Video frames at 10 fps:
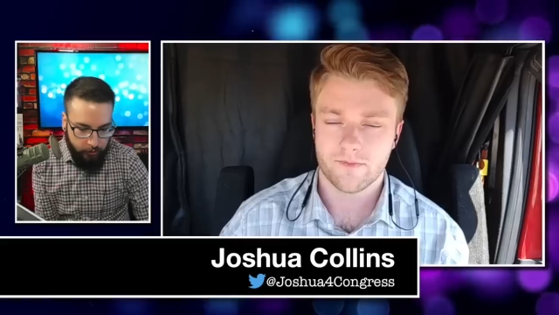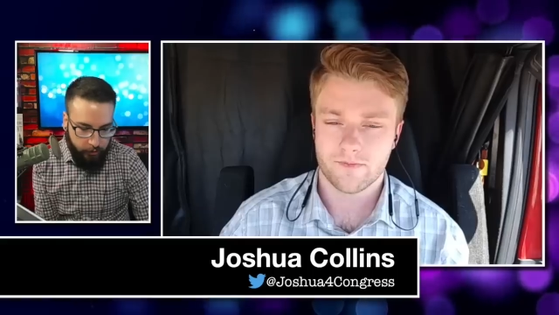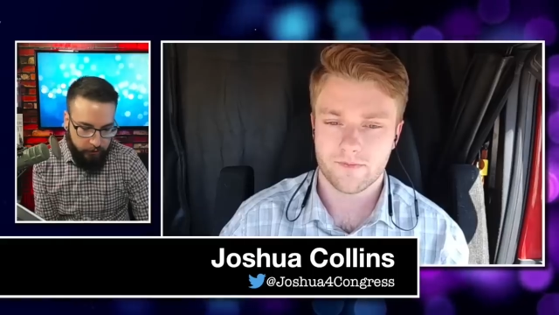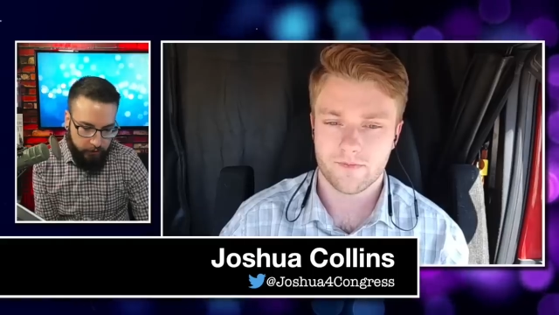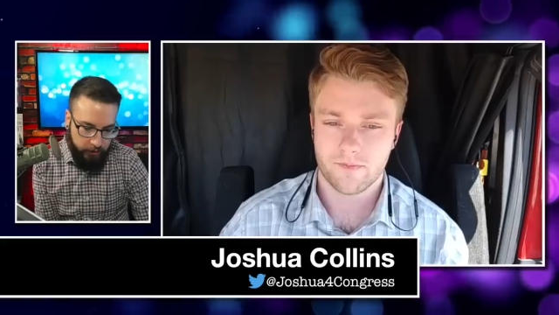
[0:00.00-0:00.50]

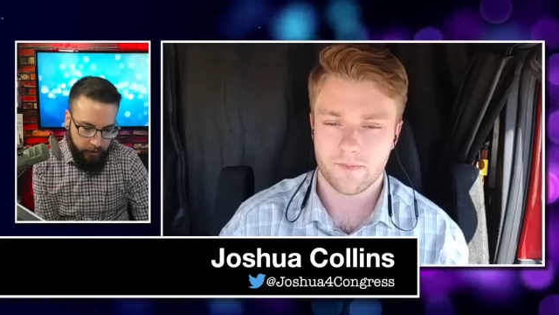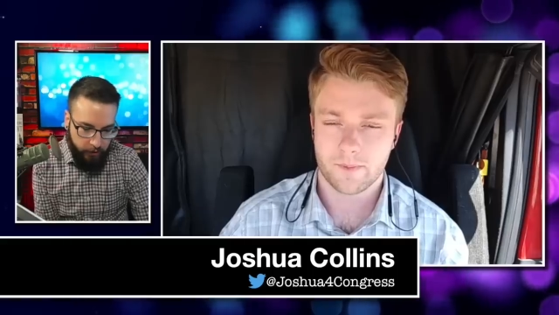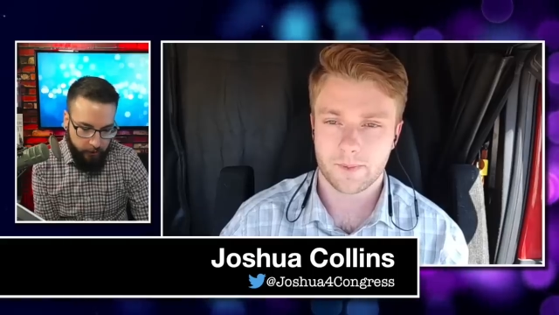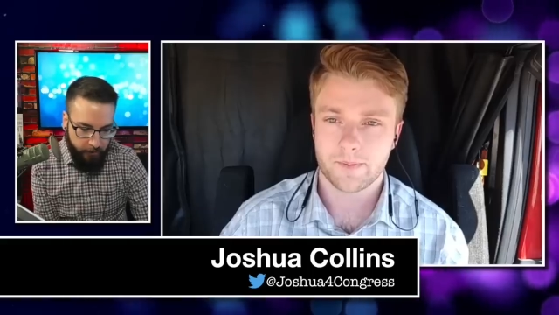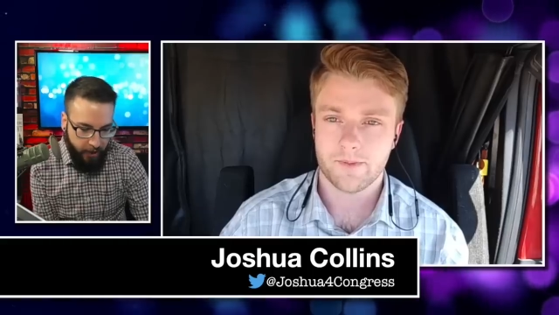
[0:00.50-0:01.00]
Speaker 1: Let's see
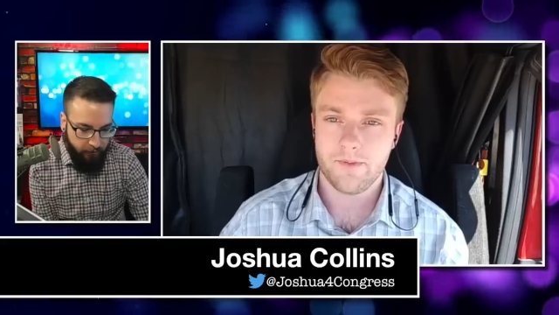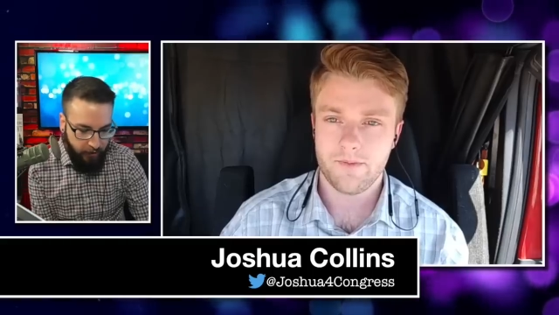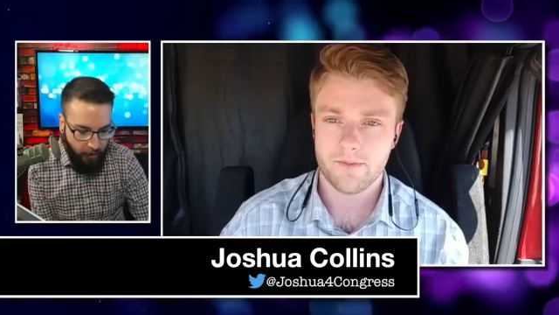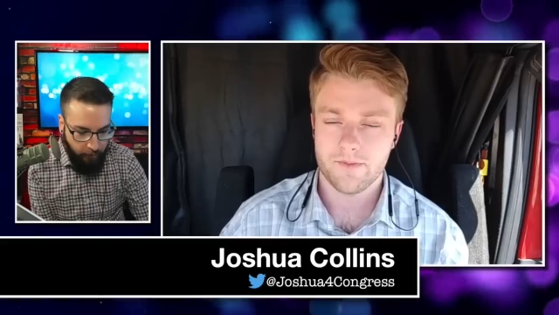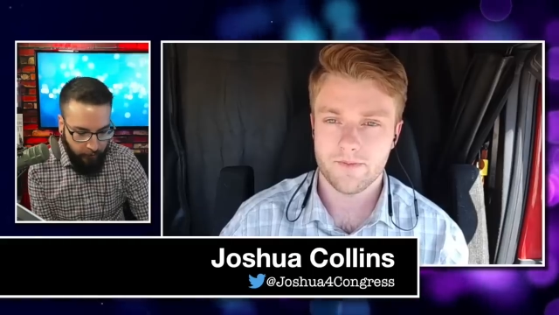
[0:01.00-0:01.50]
here. I have a
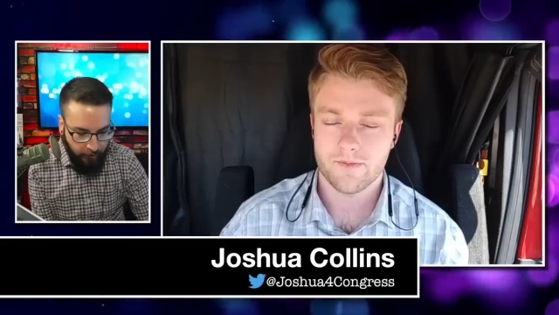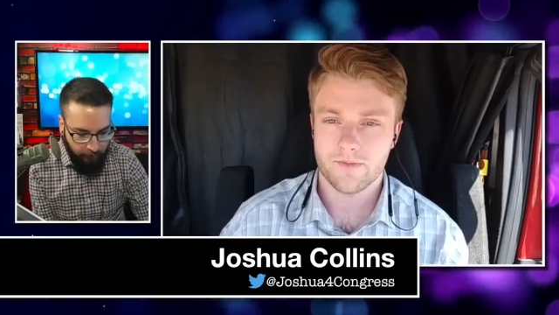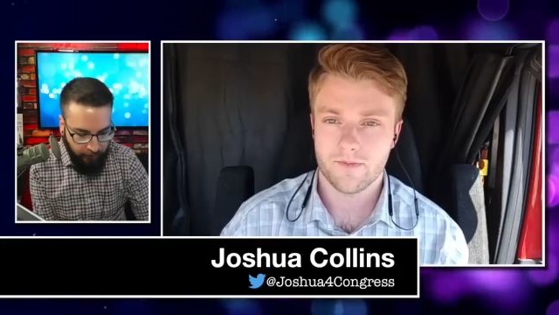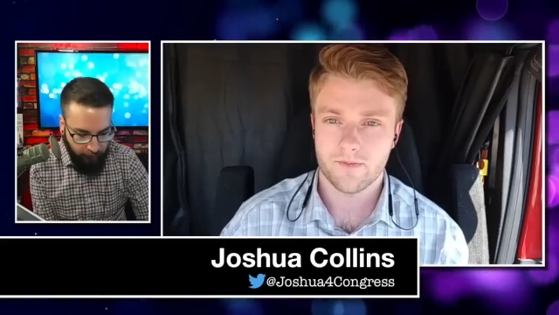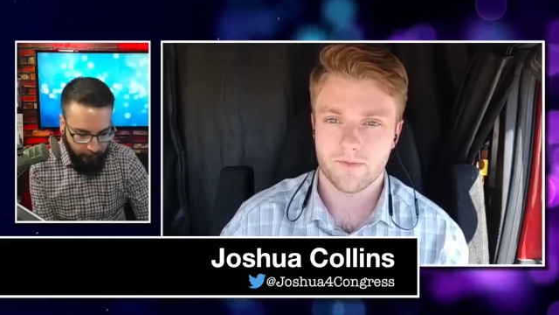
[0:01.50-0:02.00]
couple
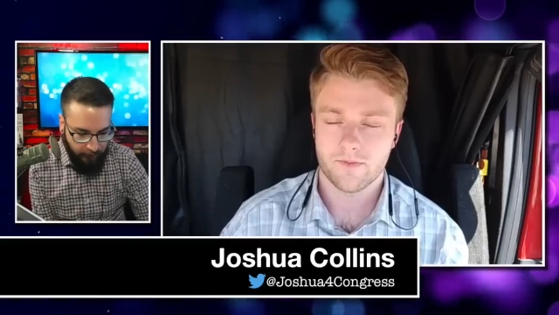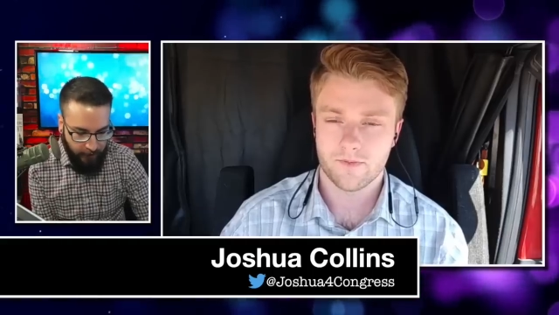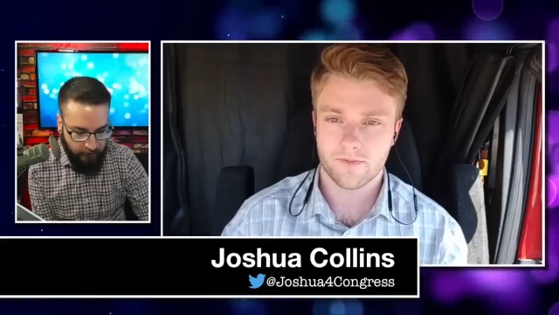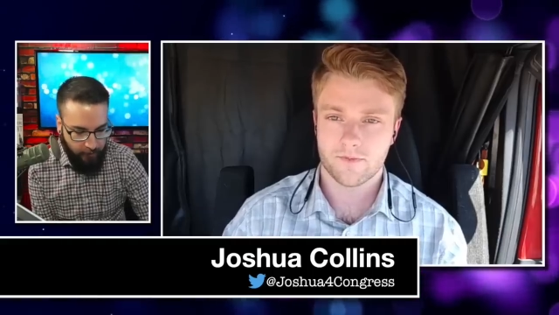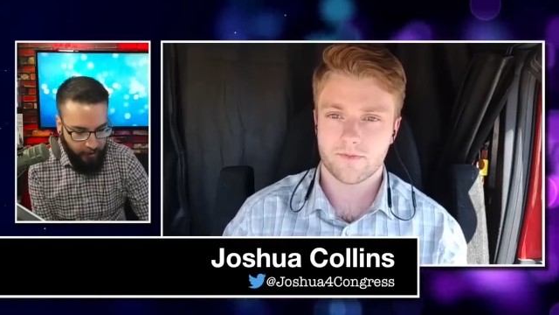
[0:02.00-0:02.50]
of different
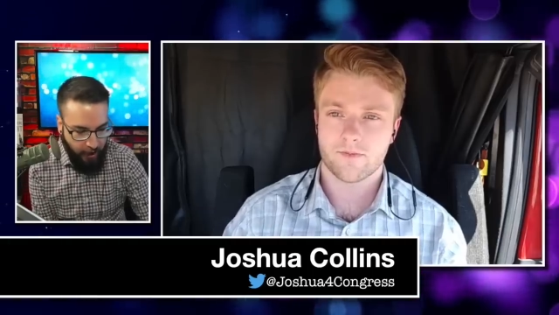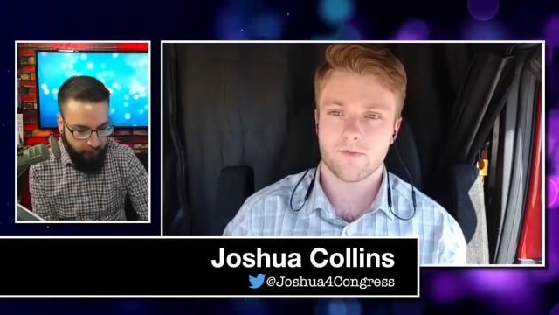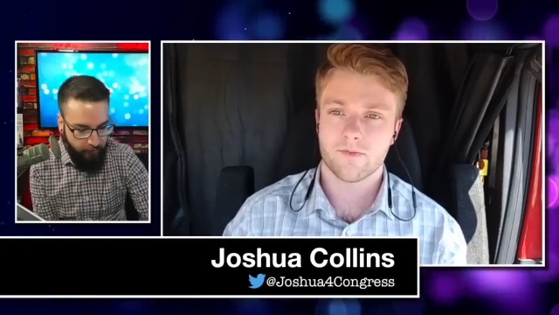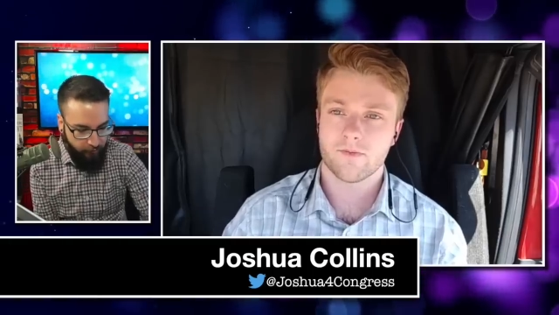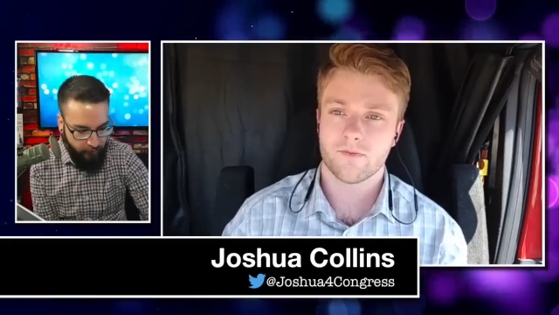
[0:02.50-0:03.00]
things, but I have
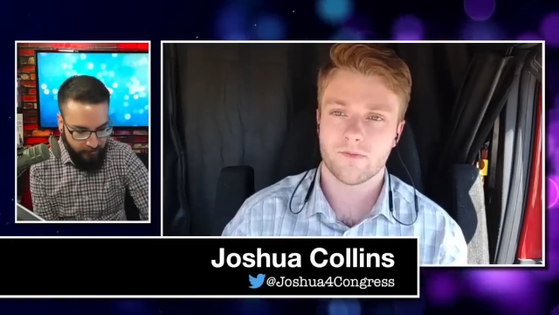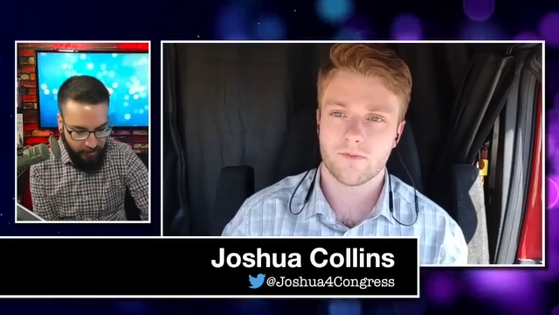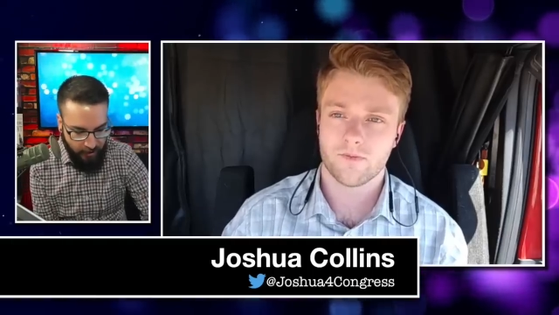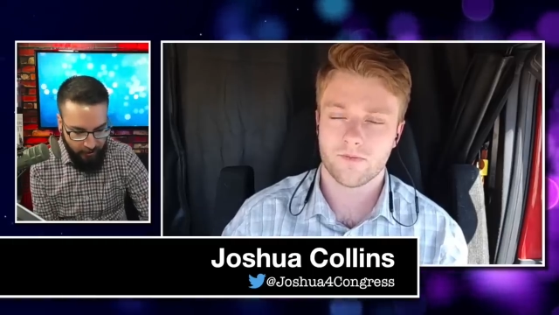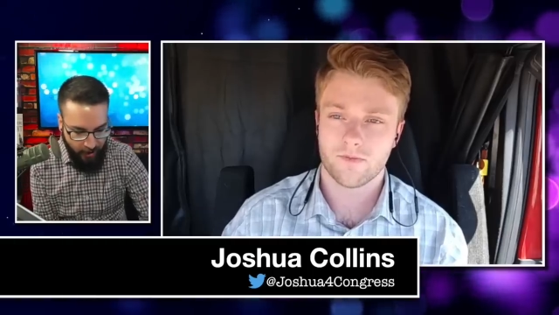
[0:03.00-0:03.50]
it for
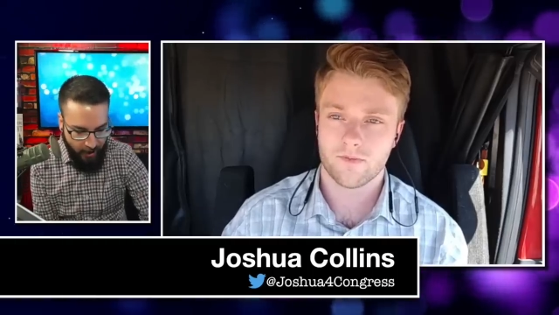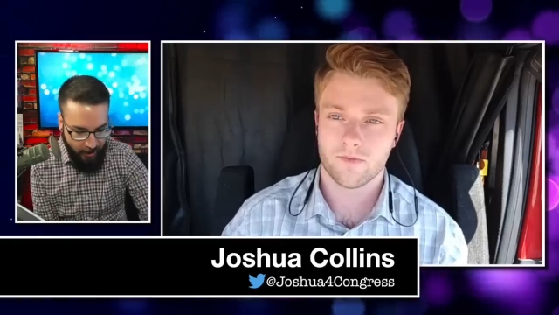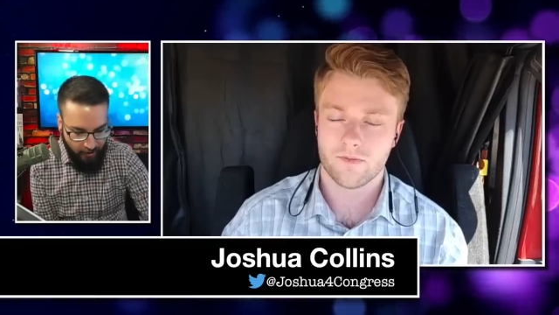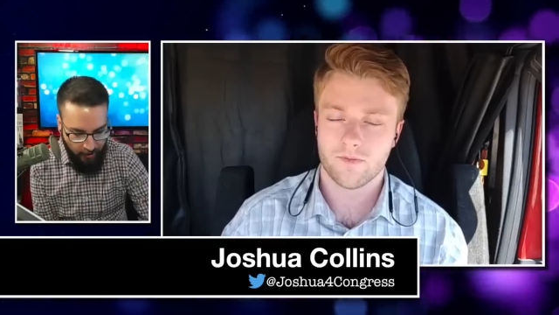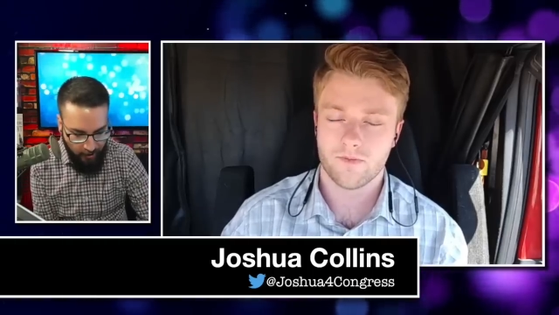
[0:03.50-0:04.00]
Senate
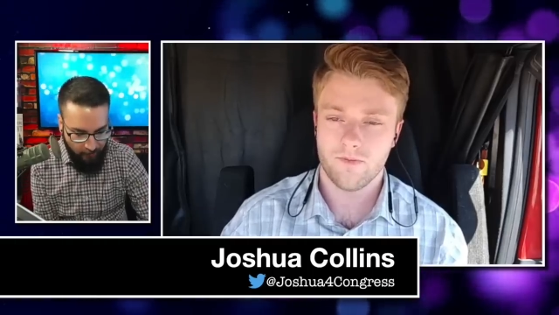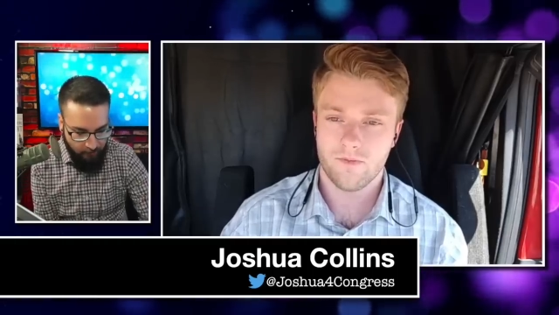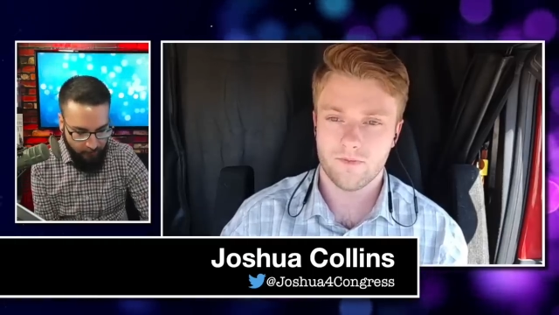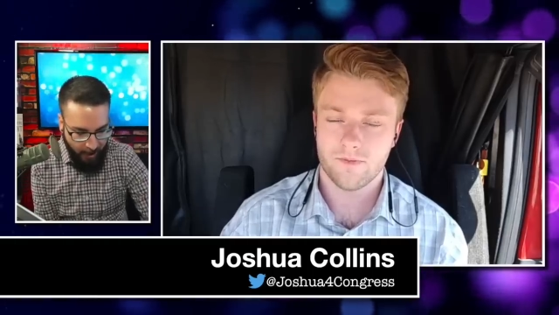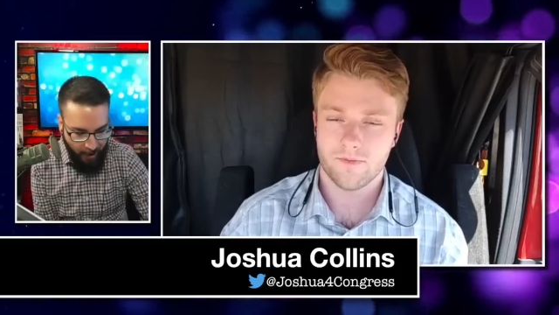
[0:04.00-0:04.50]
and
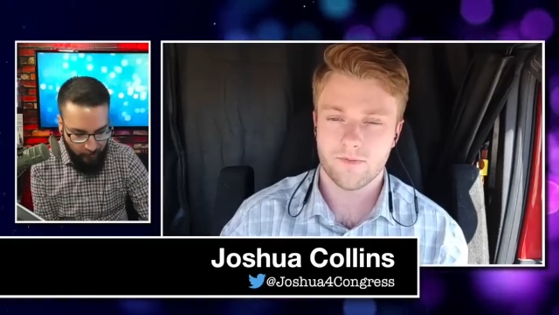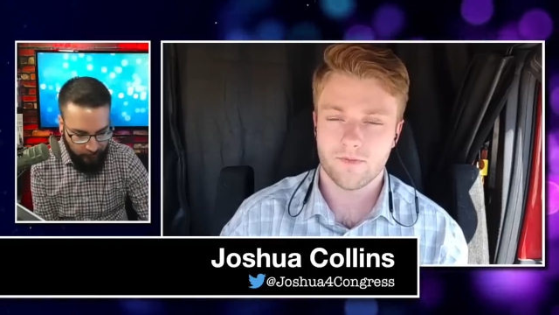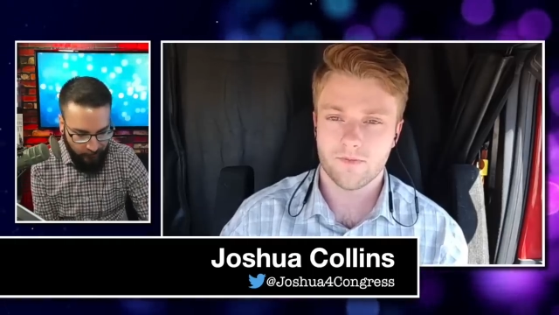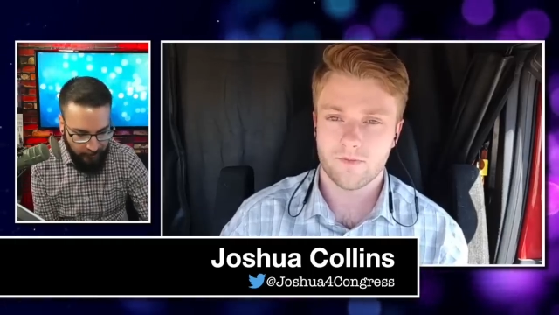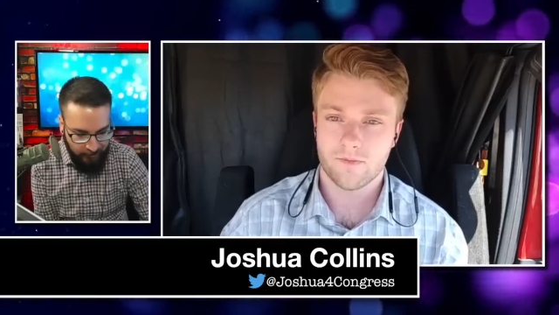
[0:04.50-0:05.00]
um, House,
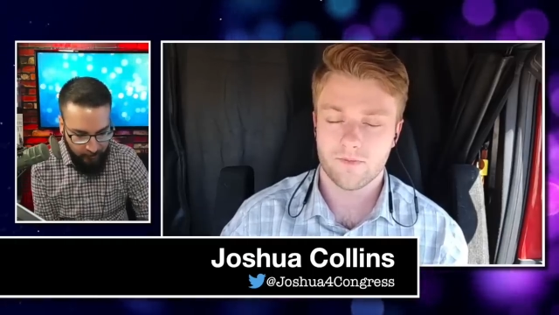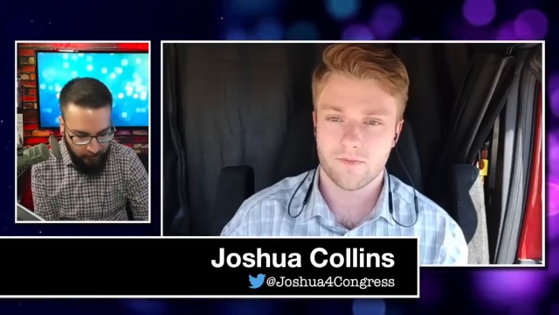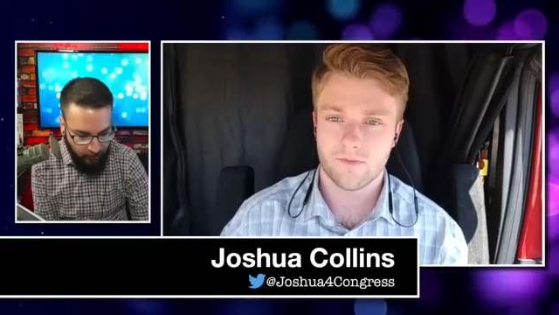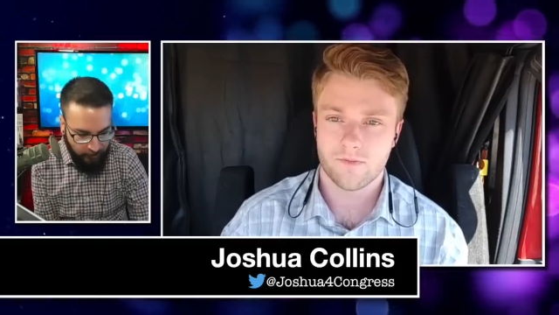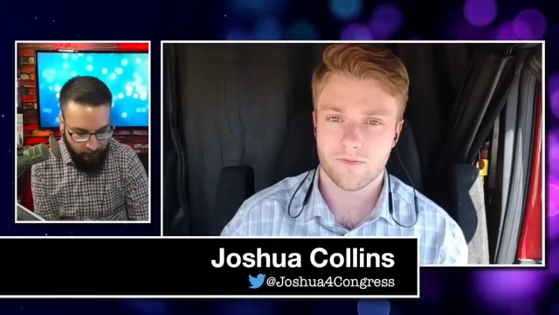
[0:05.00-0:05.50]
so I need to make sure I get the